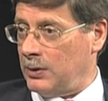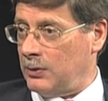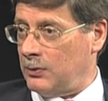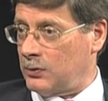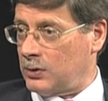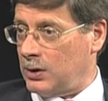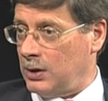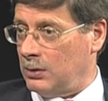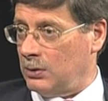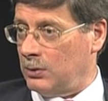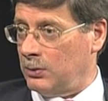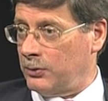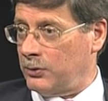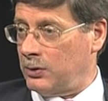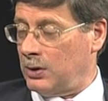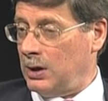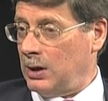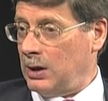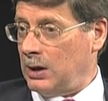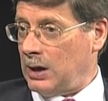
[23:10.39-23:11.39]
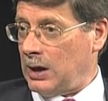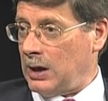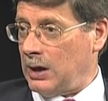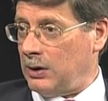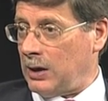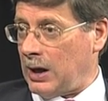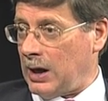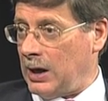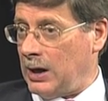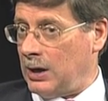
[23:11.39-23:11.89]
skills
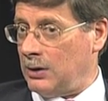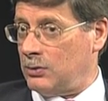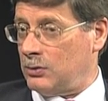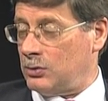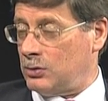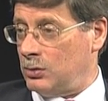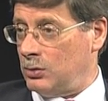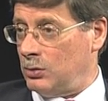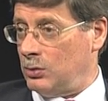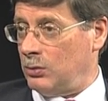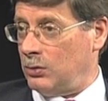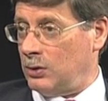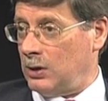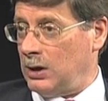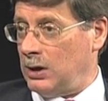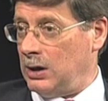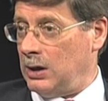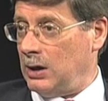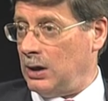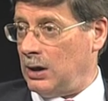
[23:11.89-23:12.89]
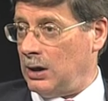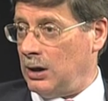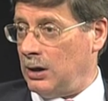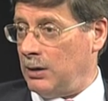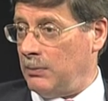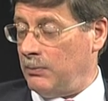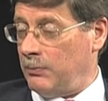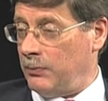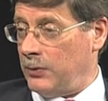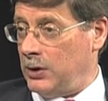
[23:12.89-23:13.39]
and add to the
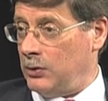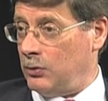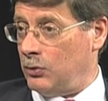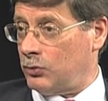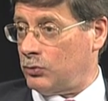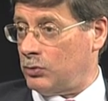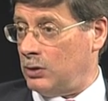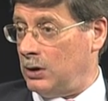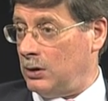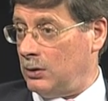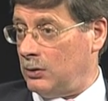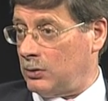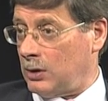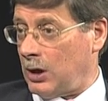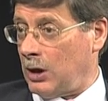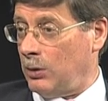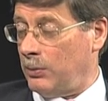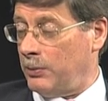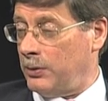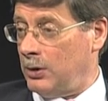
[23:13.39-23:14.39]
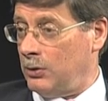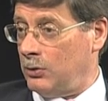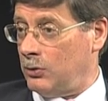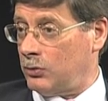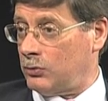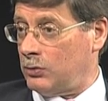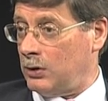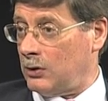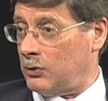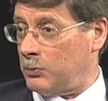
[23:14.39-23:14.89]
industry and to help the
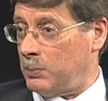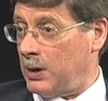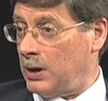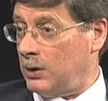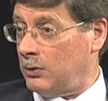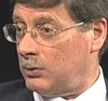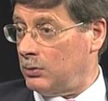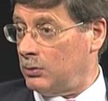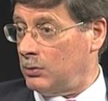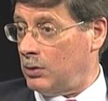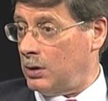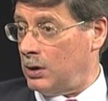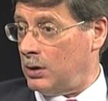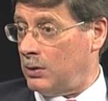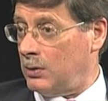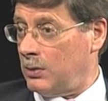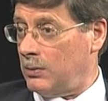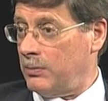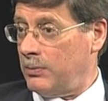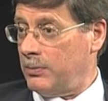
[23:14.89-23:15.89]
industry expand and grow.